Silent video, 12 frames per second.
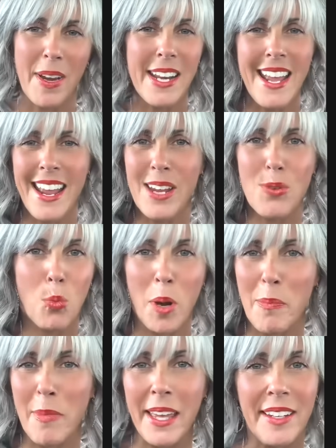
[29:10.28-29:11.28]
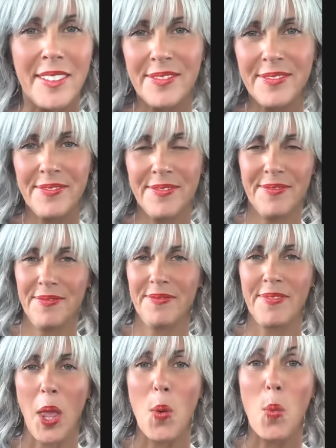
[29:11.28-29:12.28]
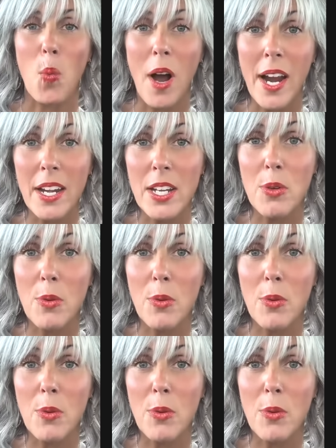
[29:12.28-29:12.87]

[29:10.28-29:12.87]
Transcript: Why do you hate women? Why